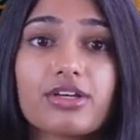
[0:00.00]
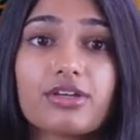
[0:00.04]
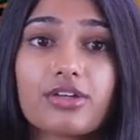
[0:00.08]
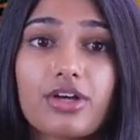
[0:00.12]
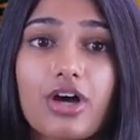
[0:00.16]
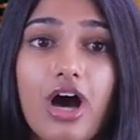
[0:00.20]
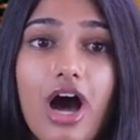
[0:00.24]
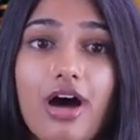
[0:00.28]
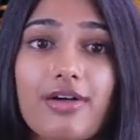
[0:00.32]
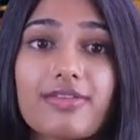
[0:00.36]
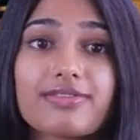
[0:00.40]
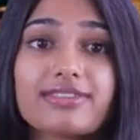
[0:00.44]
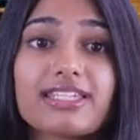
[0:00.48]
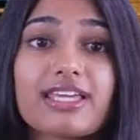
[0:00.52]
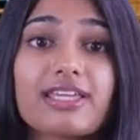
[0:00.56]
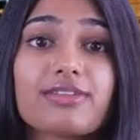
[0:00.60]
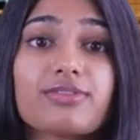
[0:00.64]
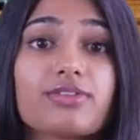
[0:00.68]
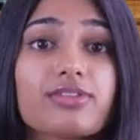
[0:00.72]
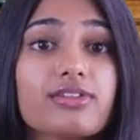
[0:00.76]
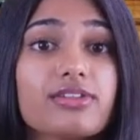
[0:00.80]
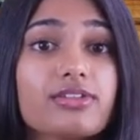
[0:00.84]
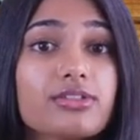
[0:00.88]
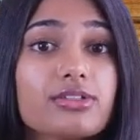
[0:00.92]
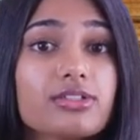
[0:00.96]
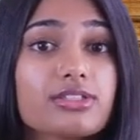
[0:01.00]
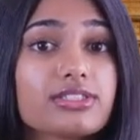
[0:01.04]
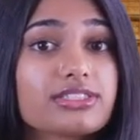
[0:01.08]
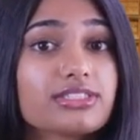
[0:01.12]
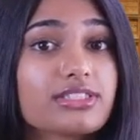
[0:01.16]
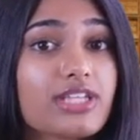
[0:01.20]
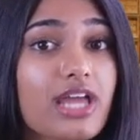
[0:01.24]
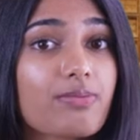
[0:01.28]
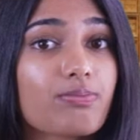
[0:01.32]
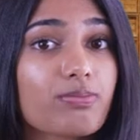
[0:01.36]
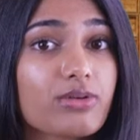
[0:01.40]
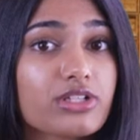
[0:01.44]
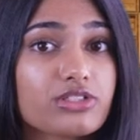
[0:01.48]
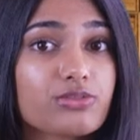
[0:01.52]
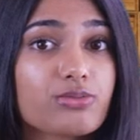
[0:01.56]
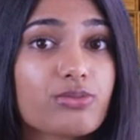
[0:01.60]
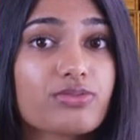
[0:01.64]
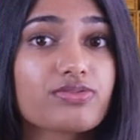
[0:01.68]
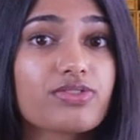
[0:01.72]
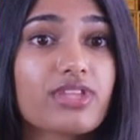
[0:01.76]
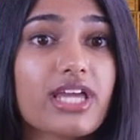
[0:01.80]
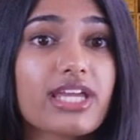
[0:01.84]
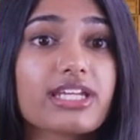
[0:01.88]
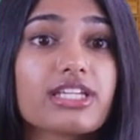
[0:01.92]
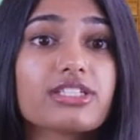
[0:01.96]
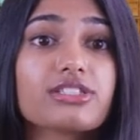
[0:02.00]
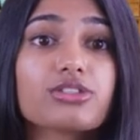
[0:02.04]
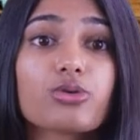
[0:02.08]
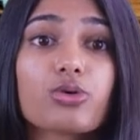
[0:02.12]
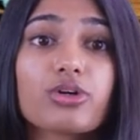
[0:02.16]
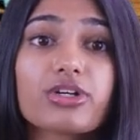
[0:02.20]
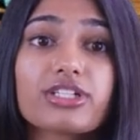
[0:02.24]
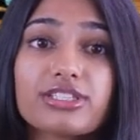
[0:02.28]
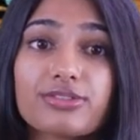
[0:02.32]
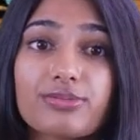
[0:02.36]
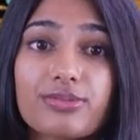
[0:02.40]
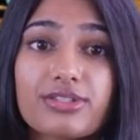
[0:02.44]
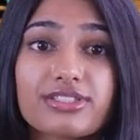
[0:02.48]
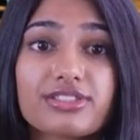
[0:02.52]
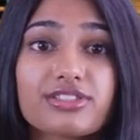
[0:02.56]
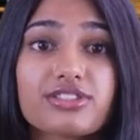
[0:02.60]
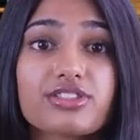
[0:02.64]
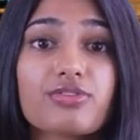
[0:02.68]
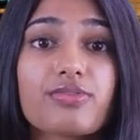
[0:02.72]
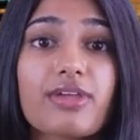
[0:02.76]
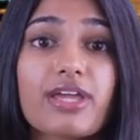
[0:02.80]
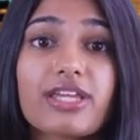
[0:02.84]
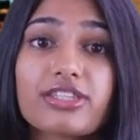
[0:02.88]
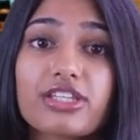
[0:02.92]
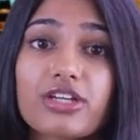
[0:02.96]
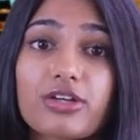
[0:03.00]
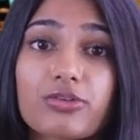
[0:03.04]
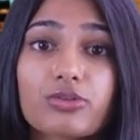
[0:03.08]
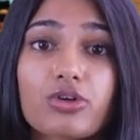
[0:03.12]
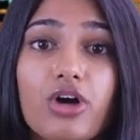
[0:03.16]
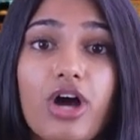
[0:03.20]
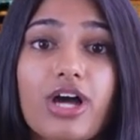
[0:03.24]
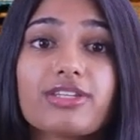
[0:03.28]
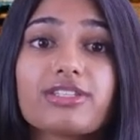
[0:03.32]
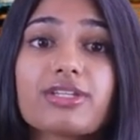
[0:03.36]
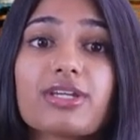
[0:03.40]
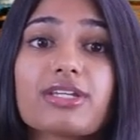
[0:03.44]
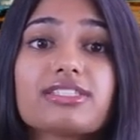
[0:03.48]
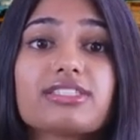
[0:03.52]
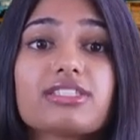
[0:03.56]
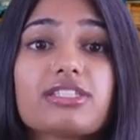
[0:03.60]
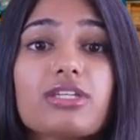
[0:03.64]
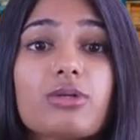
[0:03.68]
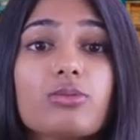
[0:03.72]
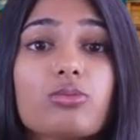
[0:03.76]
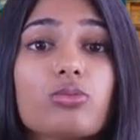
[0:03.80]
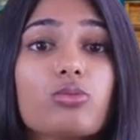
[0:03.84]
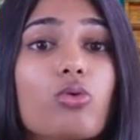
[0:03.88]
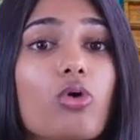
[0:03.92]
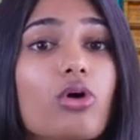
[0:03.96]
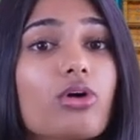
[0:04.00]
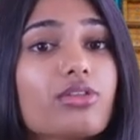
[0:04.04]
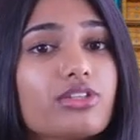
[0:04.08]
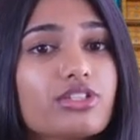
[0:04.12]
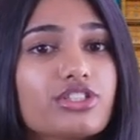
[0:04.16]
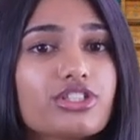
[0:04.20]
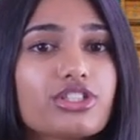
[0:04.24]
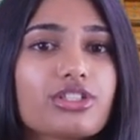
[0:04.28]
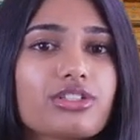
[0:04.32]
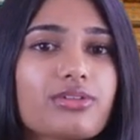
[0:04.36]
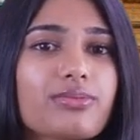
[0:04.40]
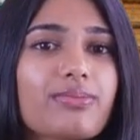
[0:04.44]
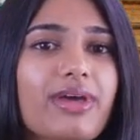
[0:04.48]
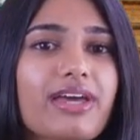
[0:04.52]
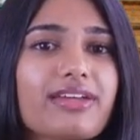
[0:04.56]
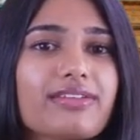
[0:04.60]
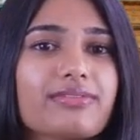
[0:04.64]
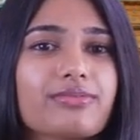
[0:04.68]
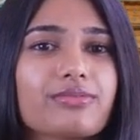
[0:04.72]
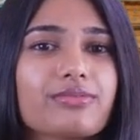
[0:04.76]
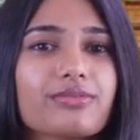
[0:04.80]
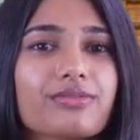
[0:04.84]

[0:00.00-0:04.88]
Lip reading: Often, scammers will fake endorsements to make their project seem more legitimate.